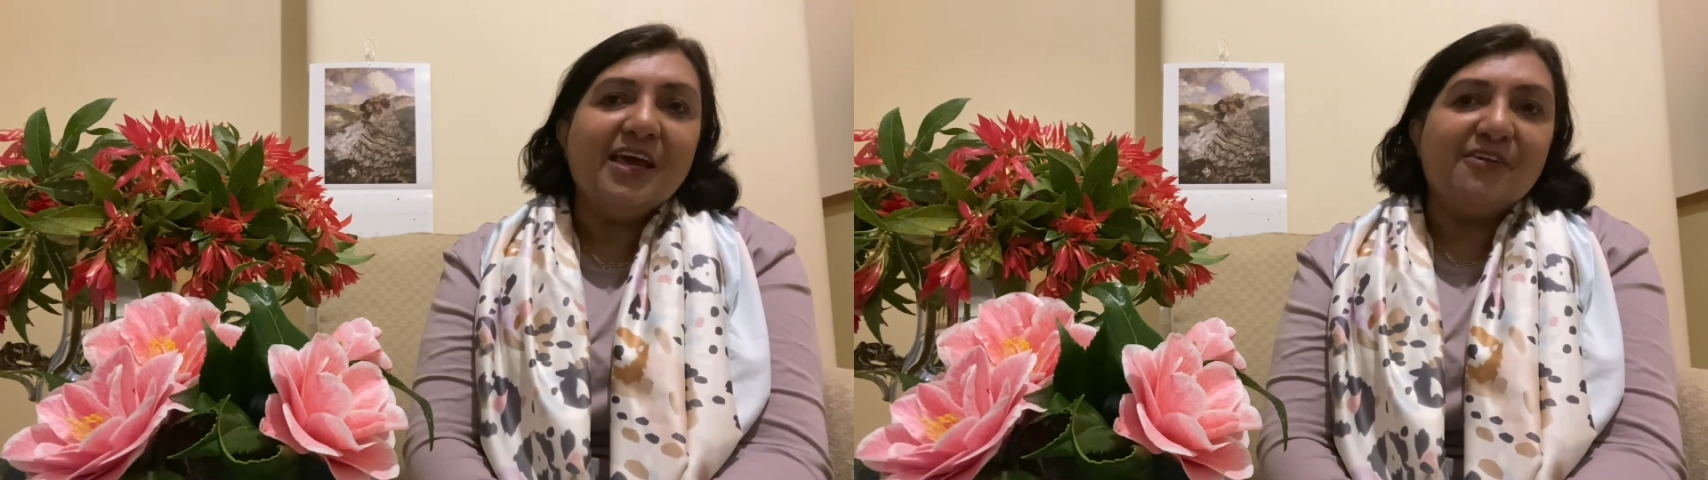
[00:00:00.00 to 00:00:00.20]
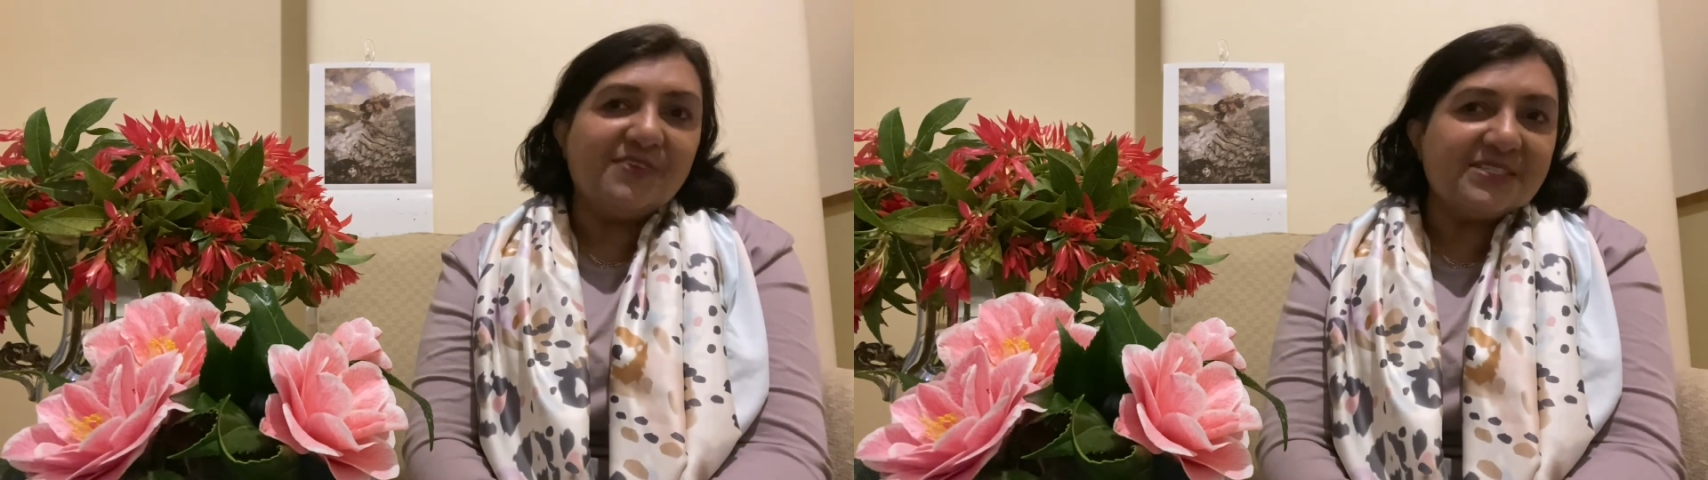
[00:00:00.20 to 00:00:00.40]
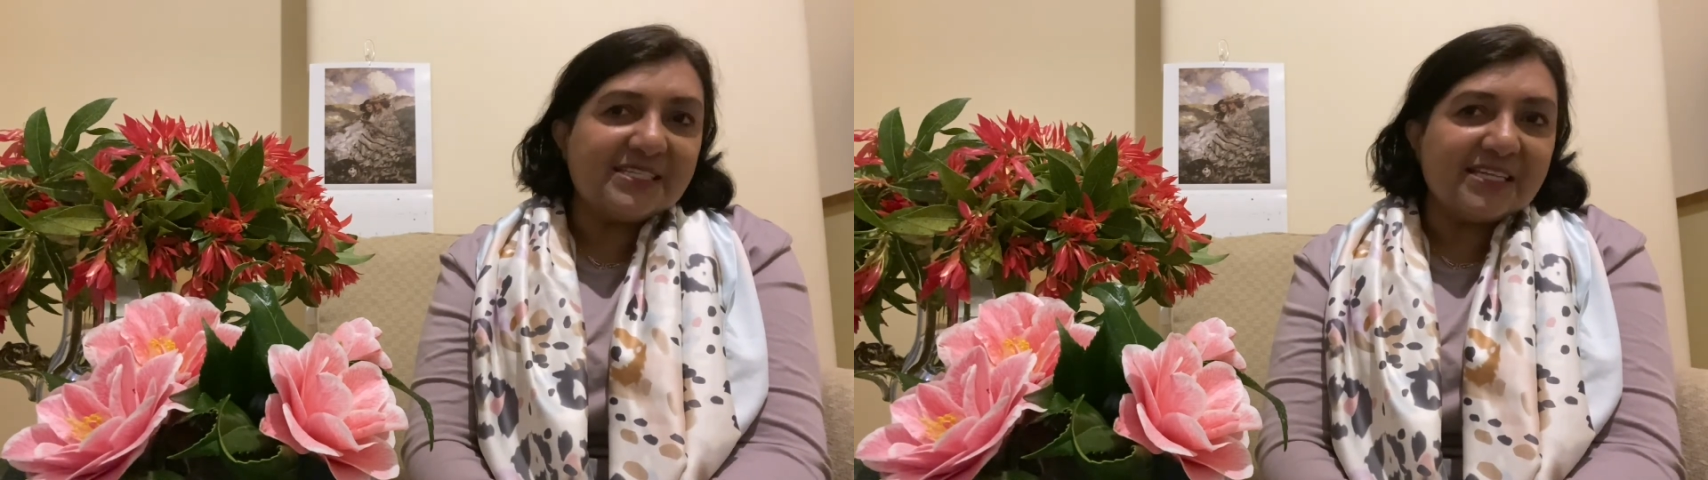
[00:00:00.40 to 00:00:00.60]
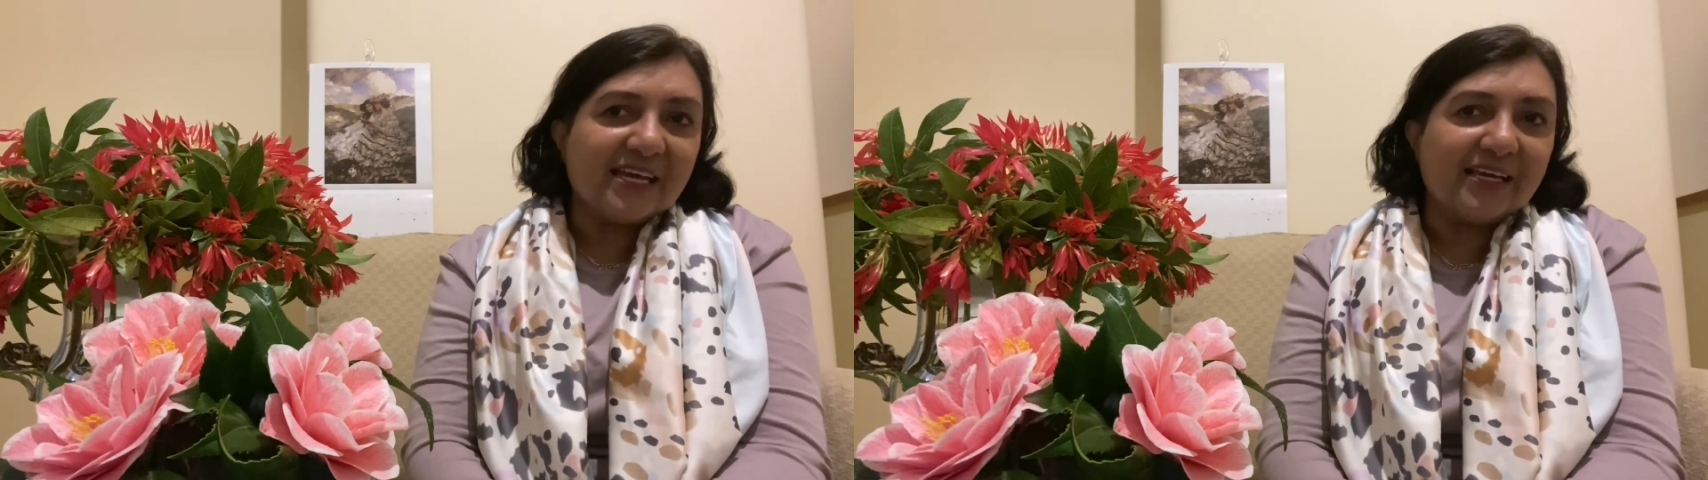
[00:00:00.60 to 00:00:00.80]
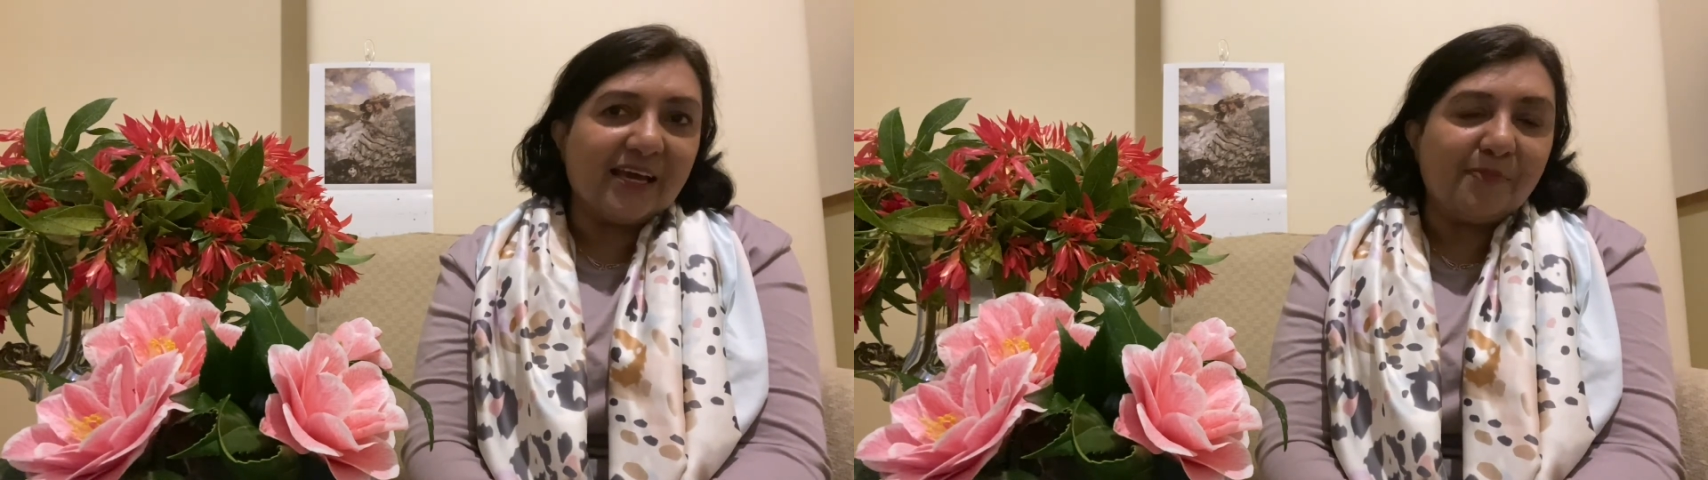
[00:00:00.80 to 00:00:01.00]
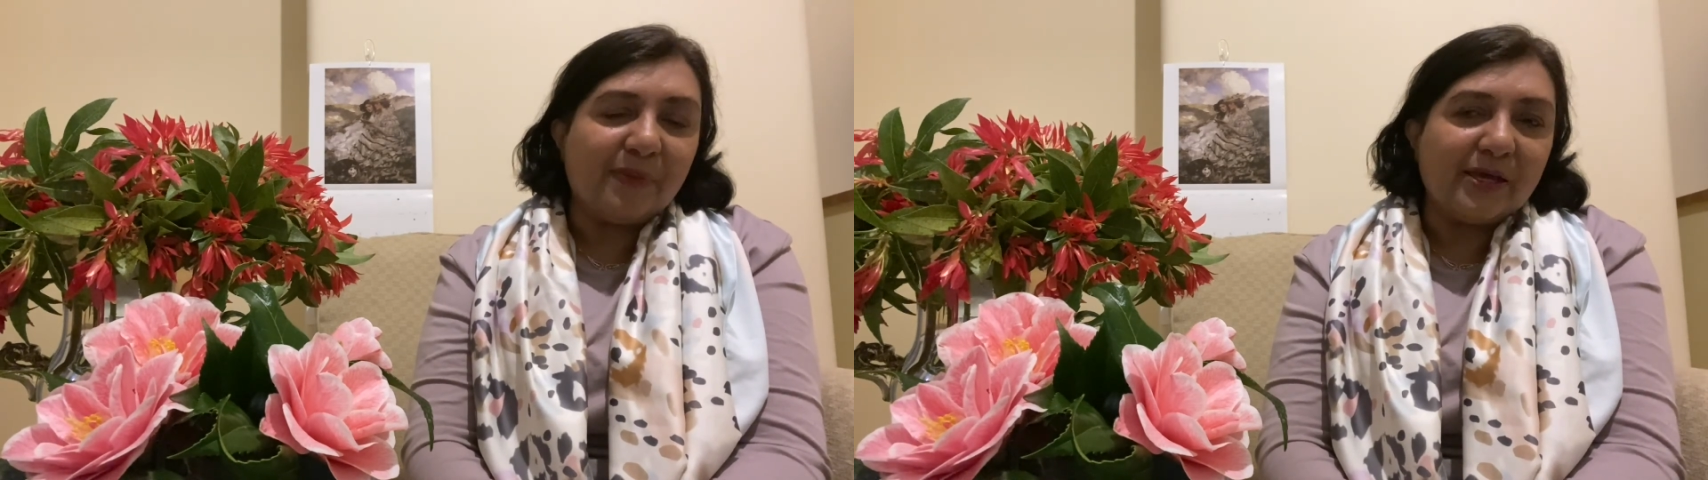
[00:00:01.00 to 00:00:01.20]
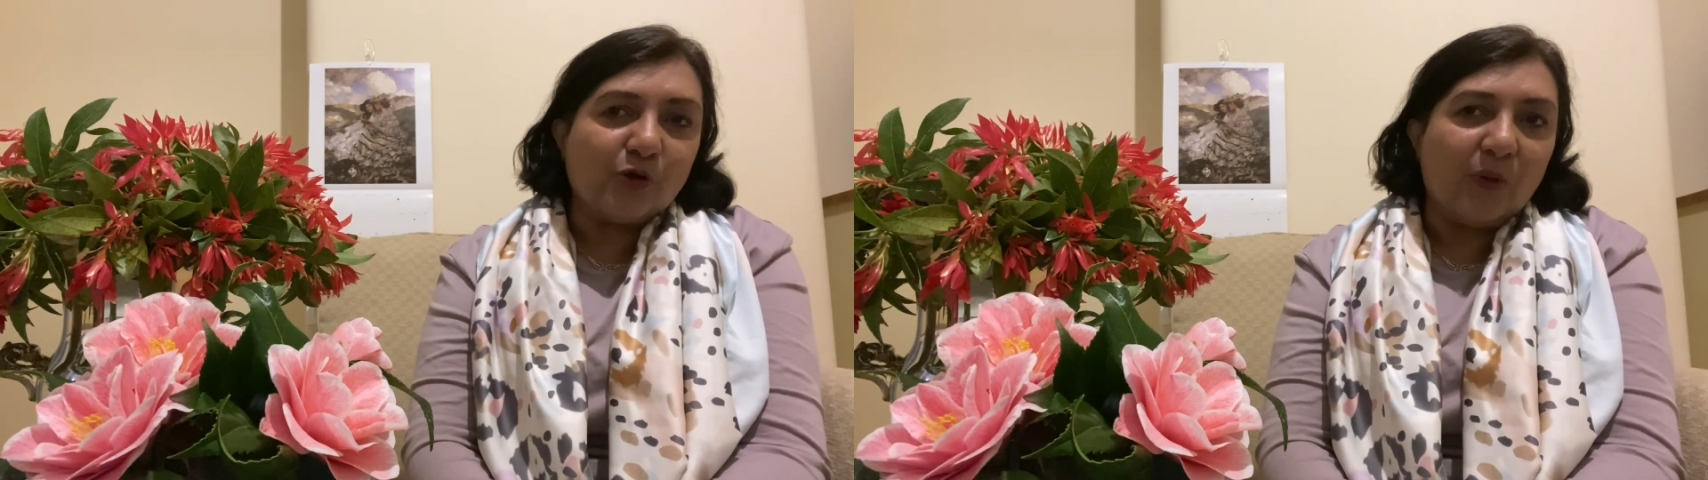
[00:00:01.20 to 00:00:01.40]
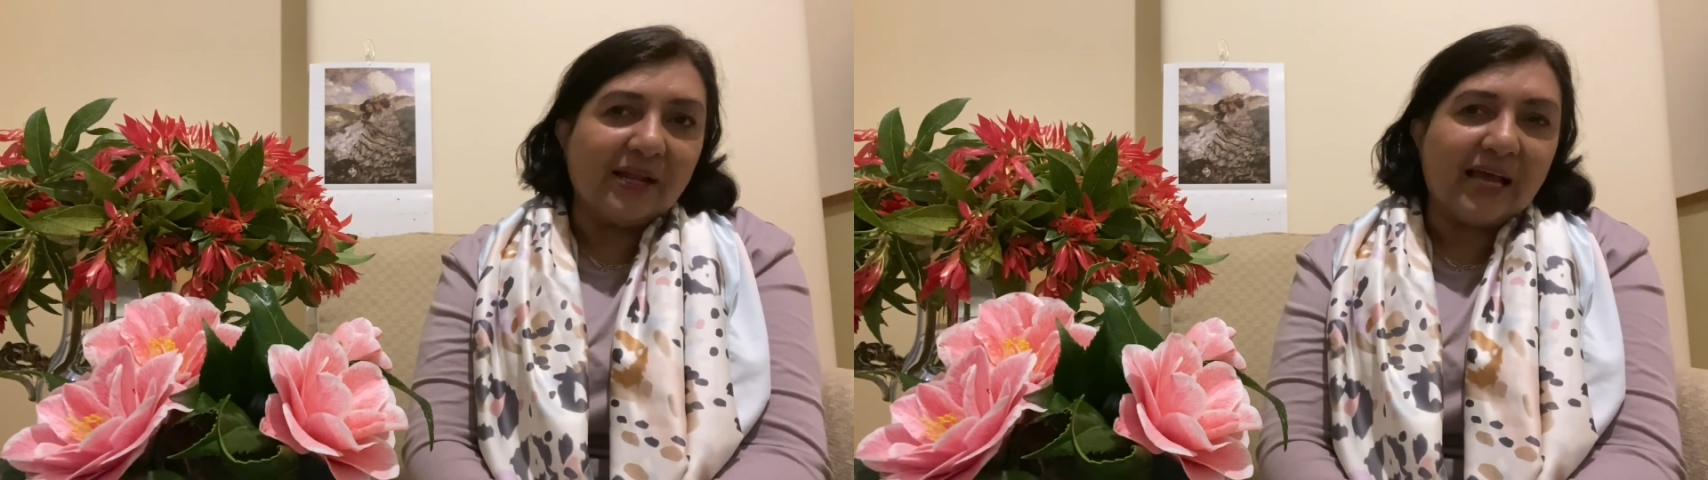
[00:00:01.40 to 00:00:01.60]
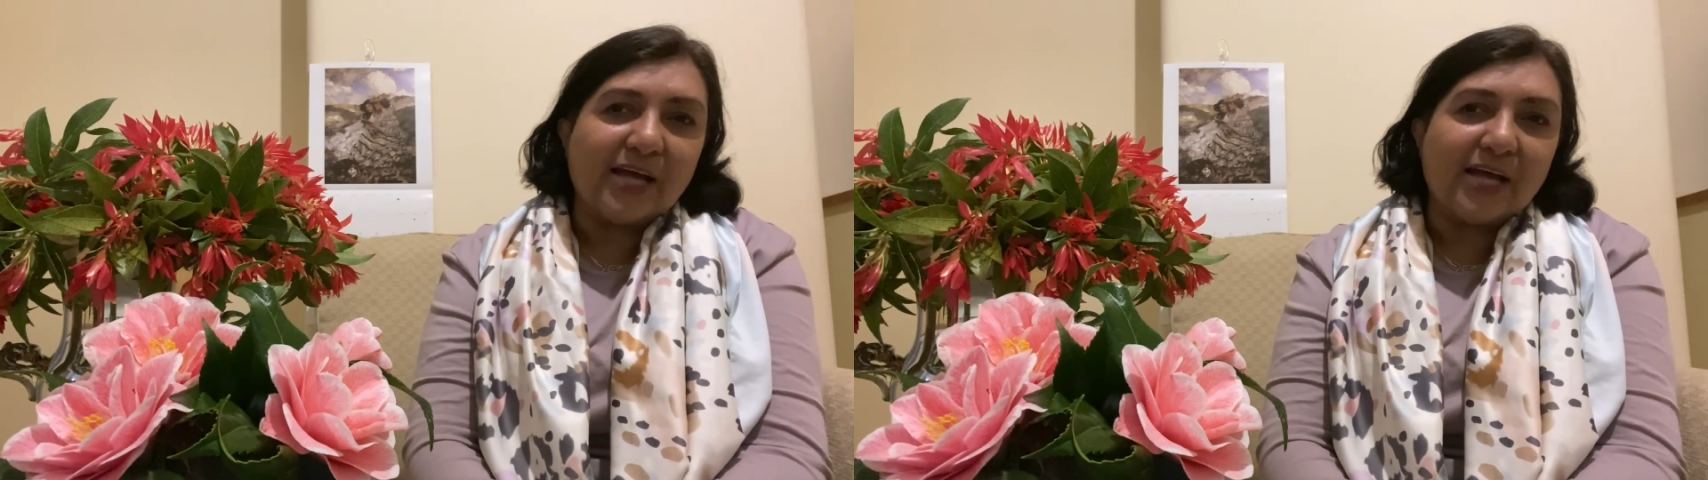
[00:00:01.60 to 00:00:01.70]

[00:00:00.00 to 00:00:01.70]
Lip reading: visiting Bakewell